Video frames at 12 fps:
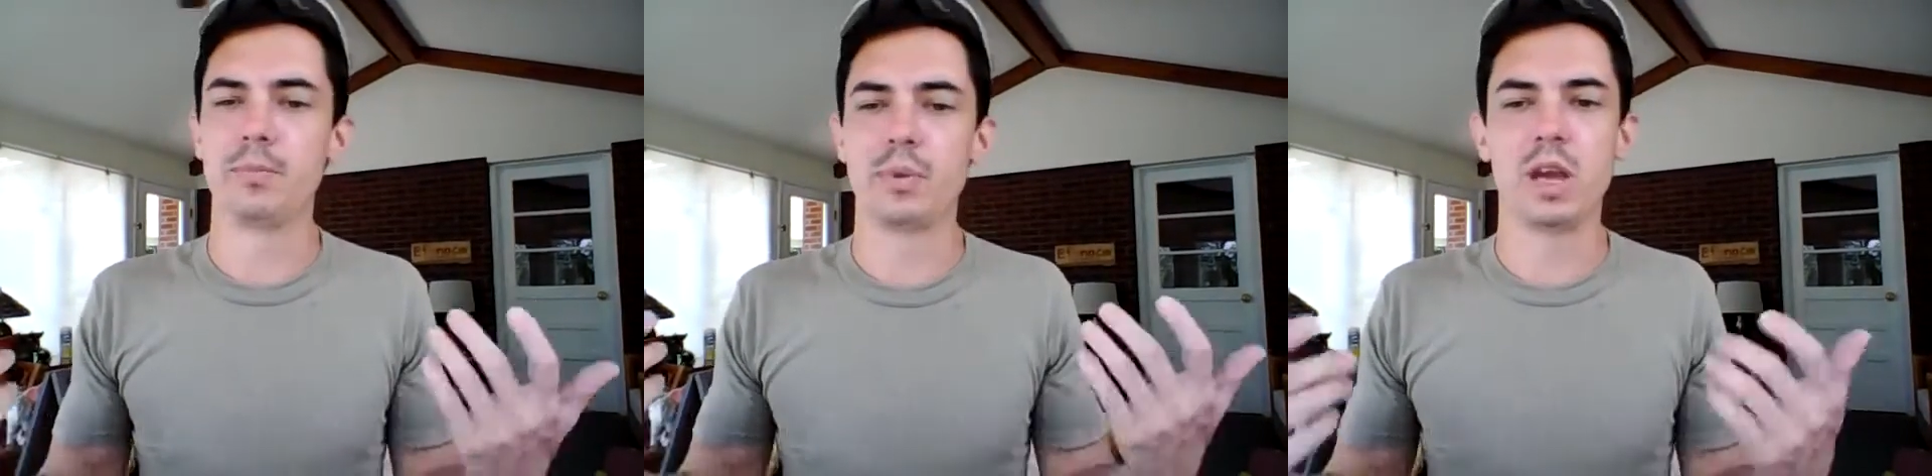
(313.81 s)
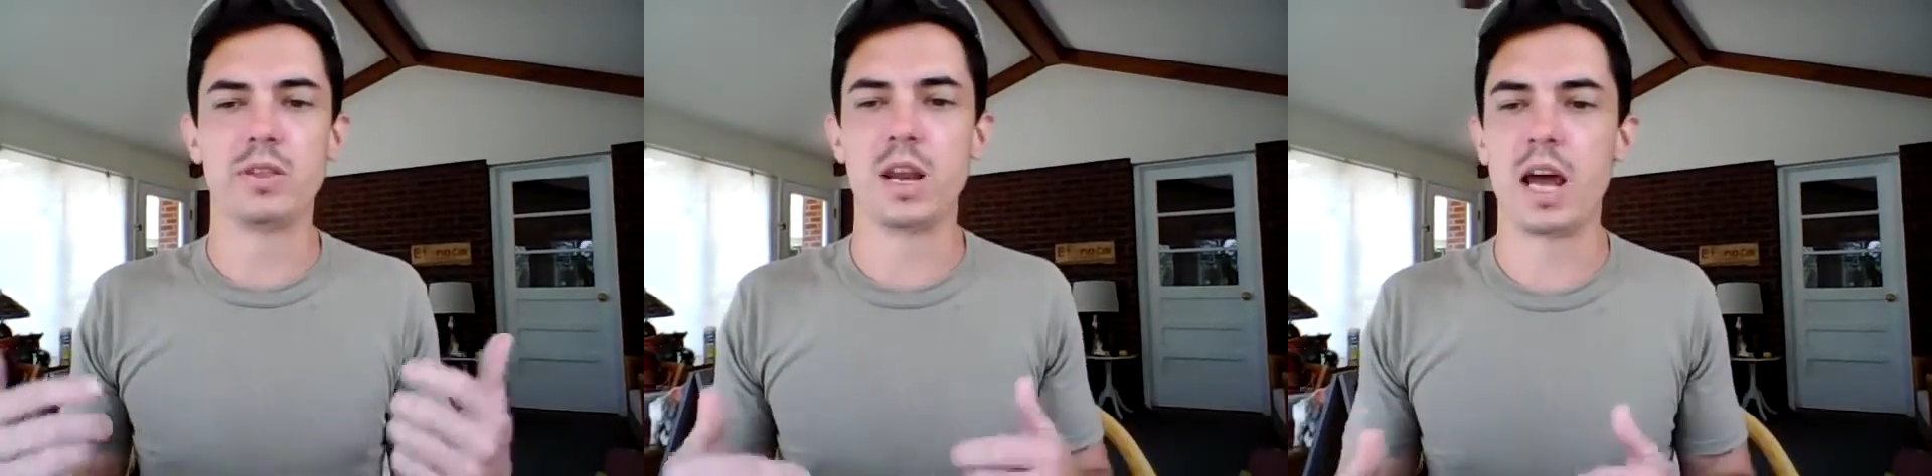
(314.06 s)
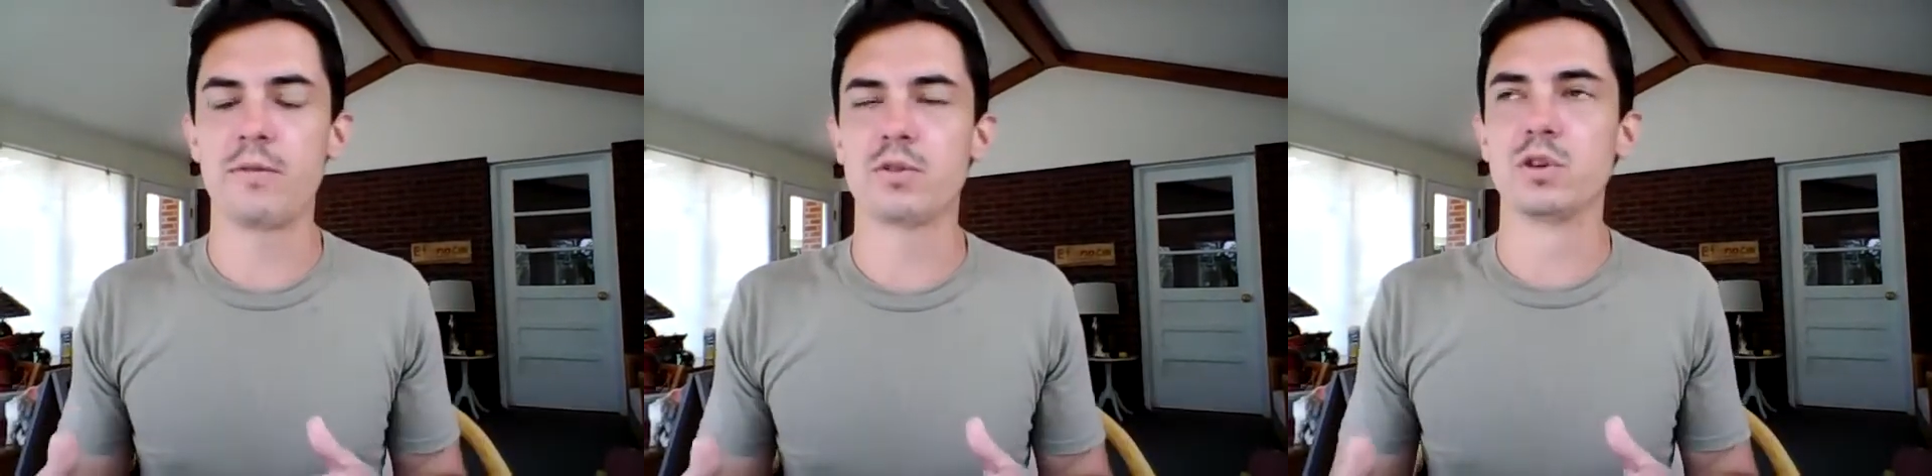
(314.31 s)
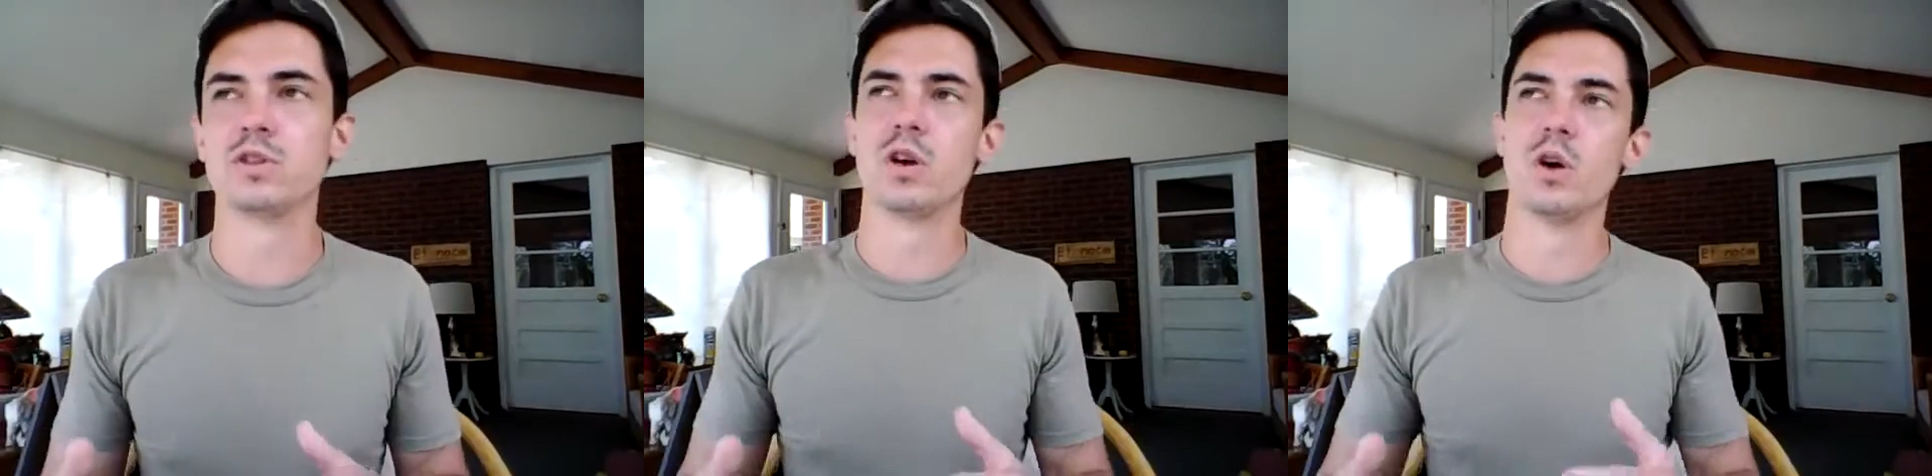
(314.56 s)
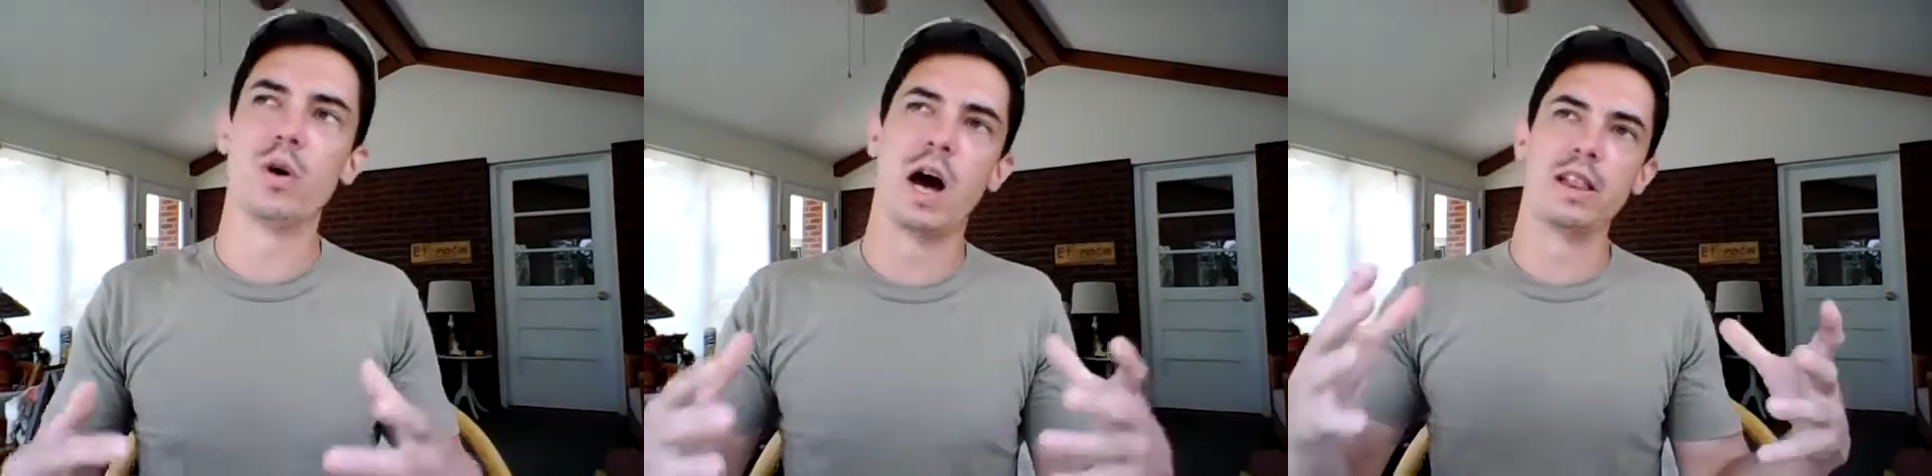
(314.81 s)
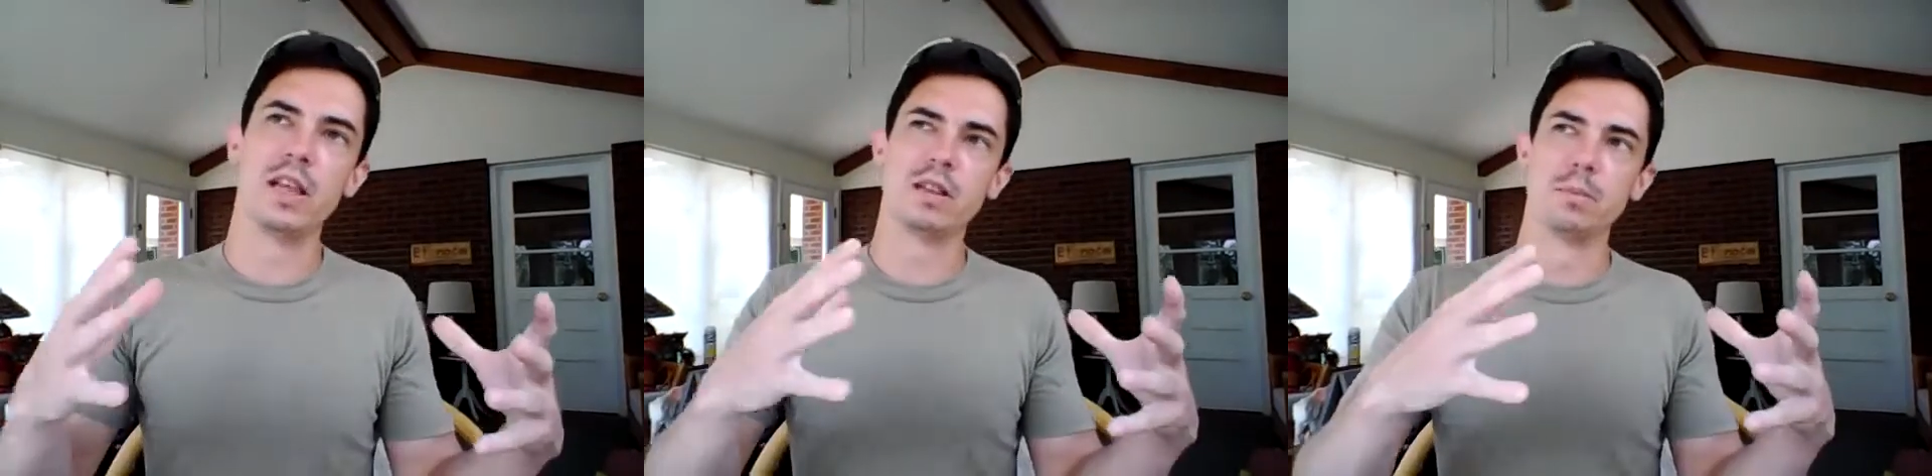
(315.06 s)
and then after, so I
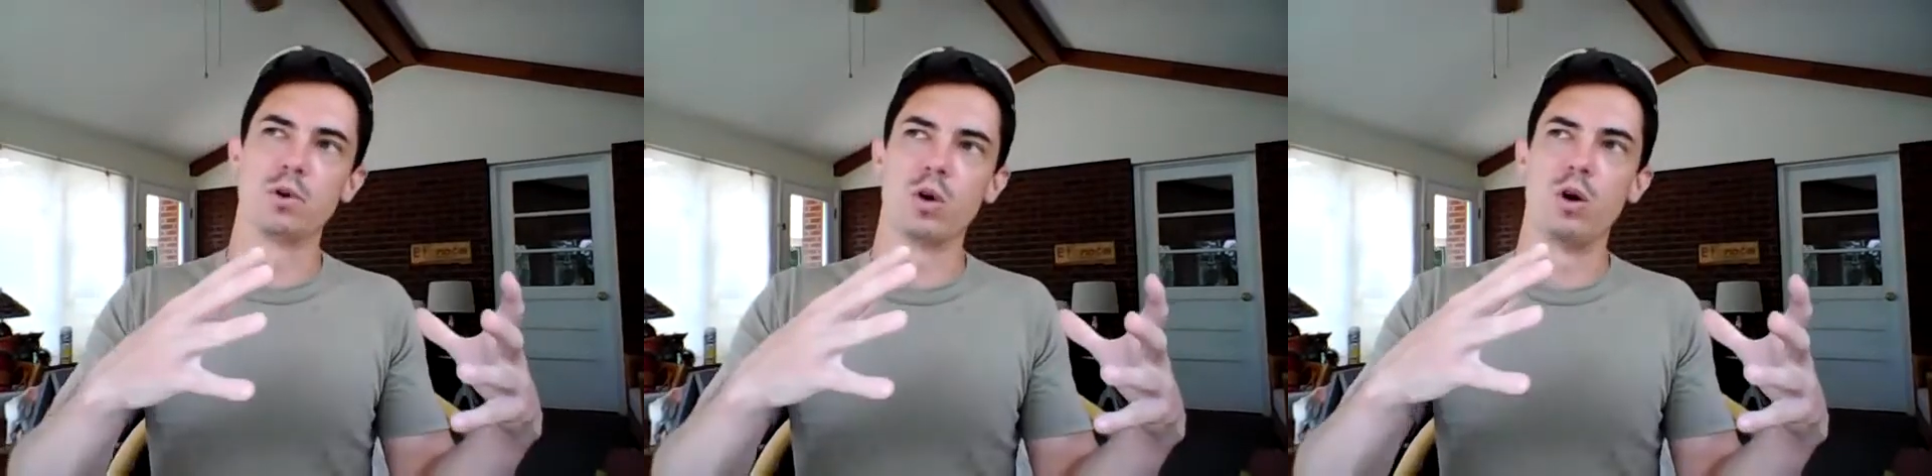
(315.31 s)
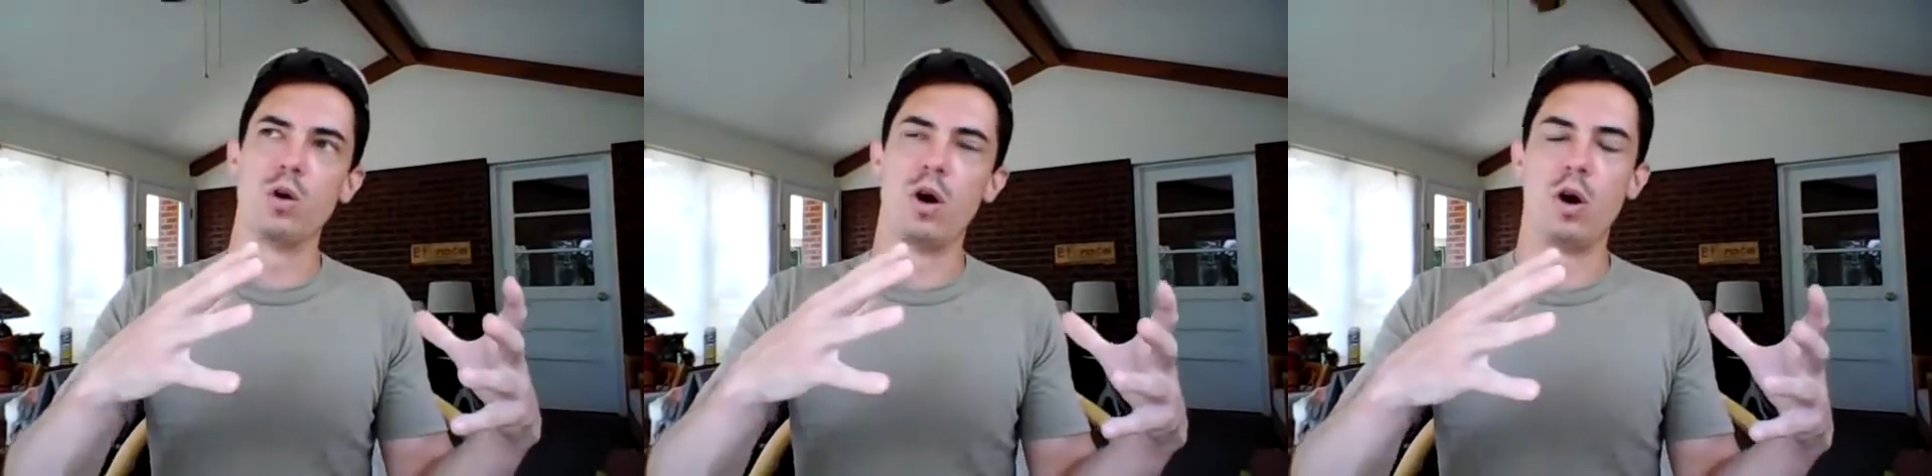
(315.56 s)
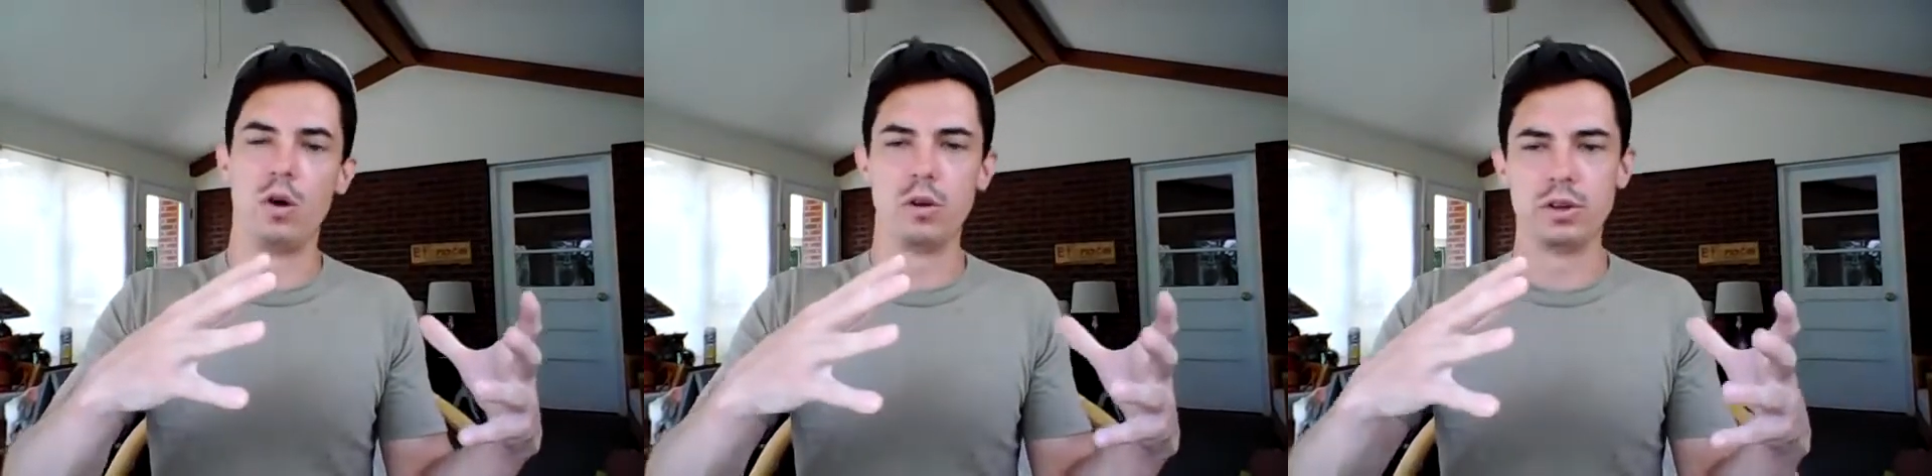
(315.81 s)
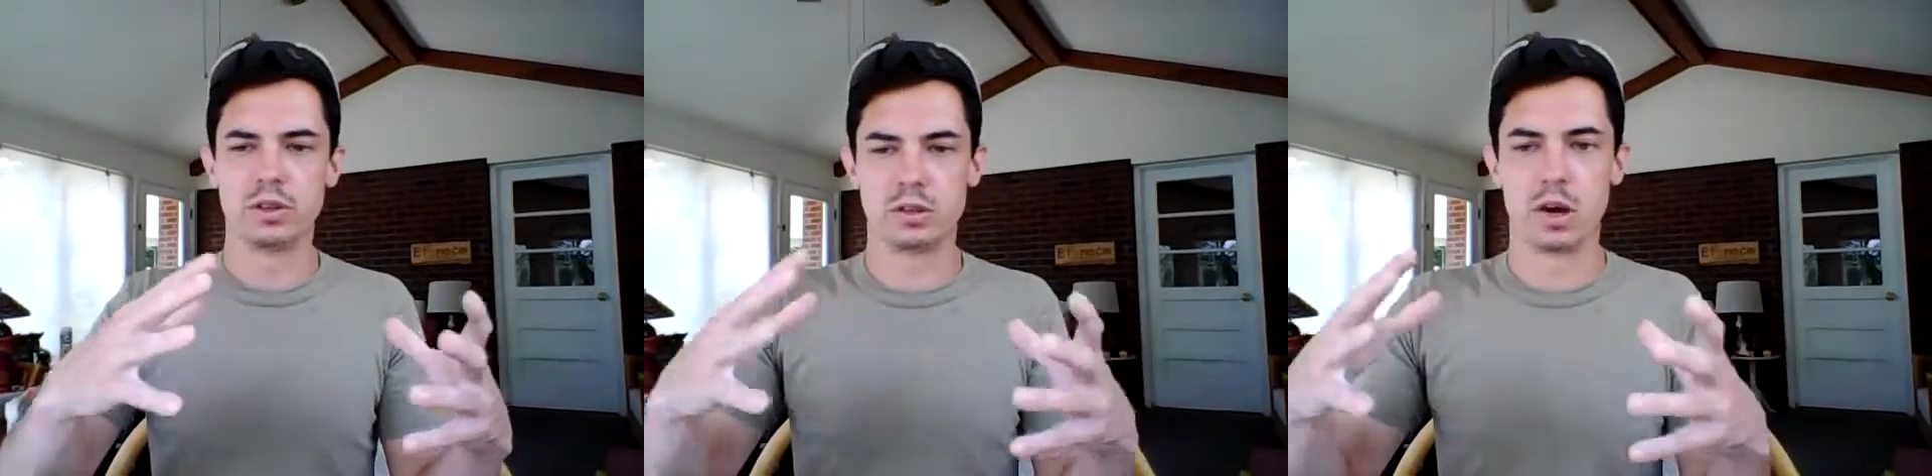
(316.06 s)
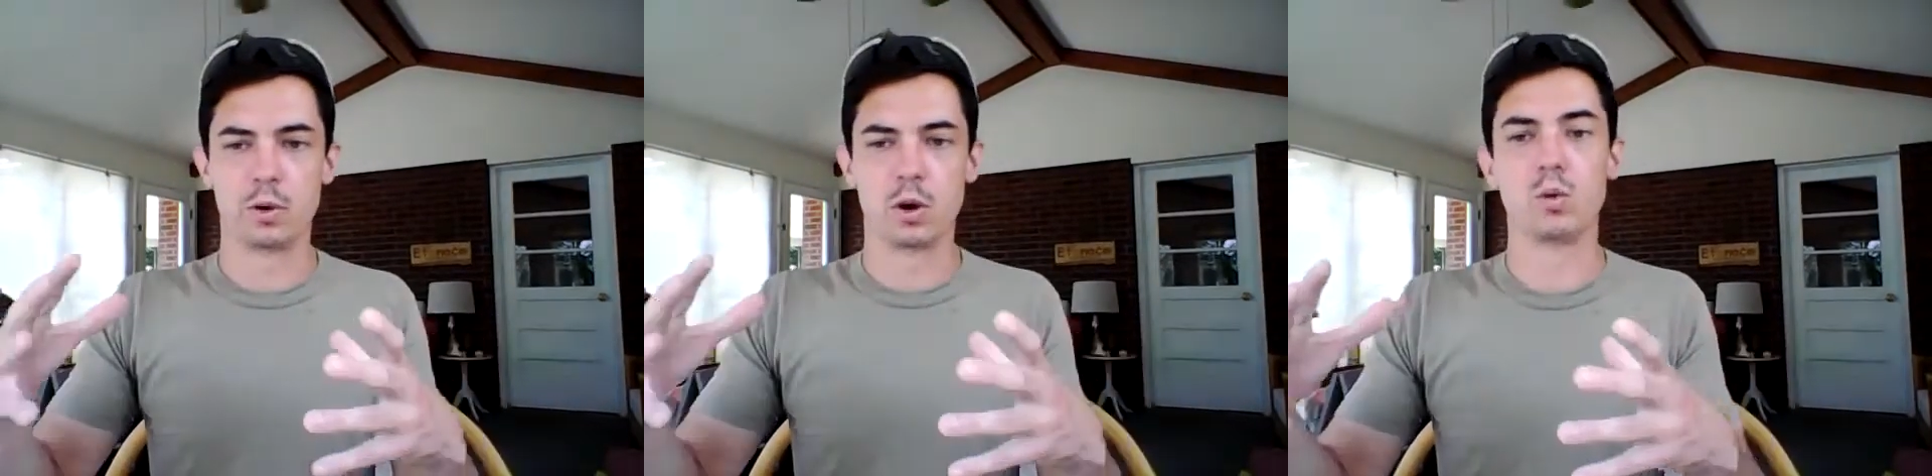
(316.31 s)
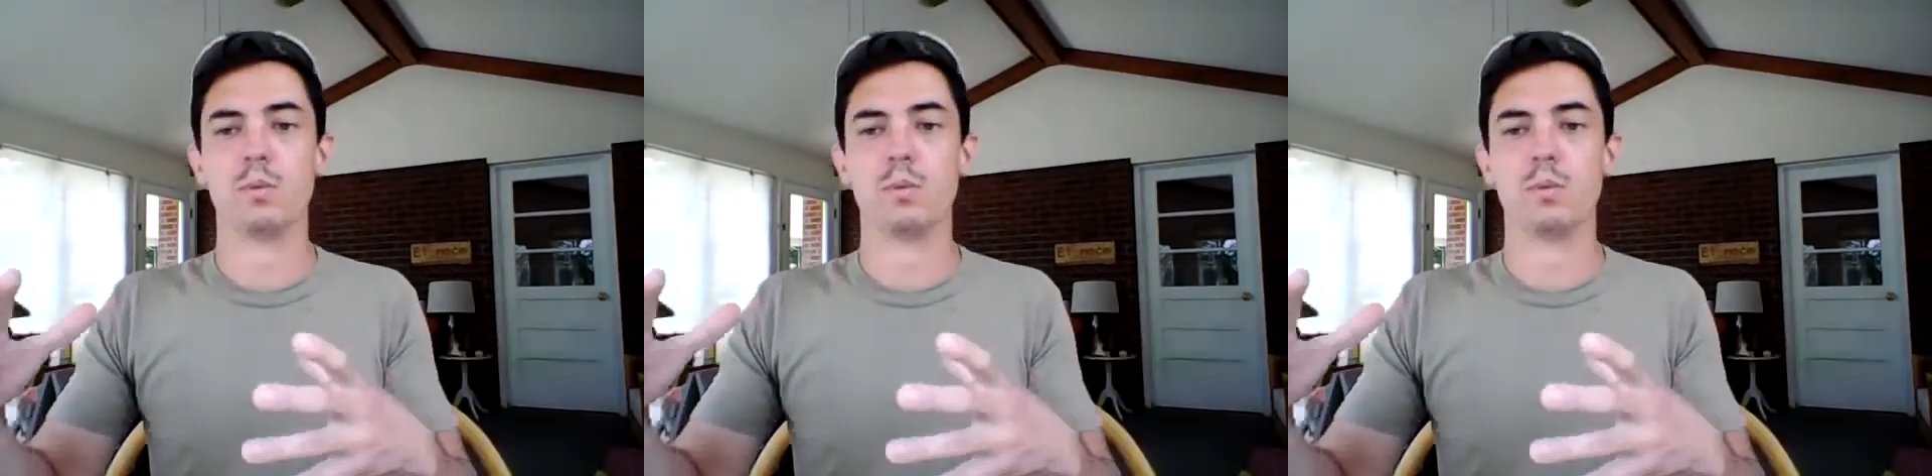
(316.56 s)
let them grow all the summer,